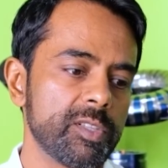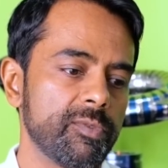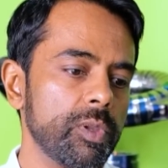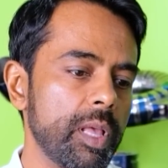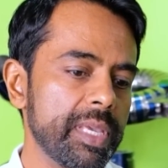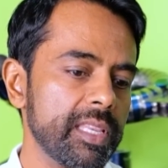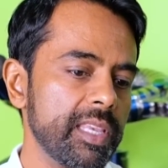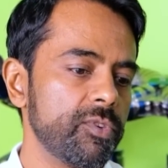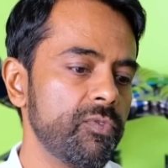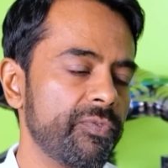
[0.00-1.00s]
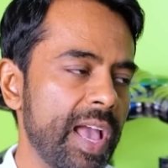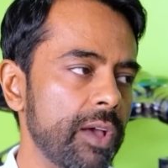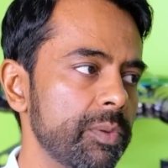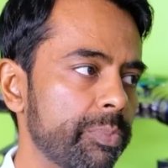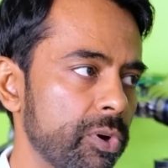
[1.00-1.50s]
of all, I mean, if you
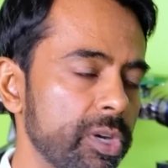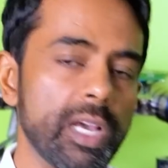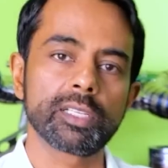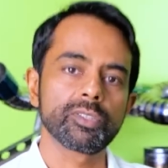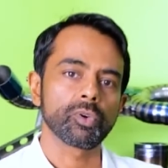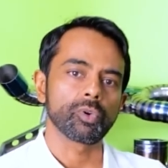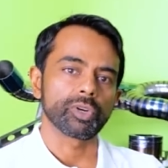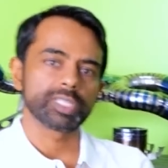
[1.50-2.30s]
found a product or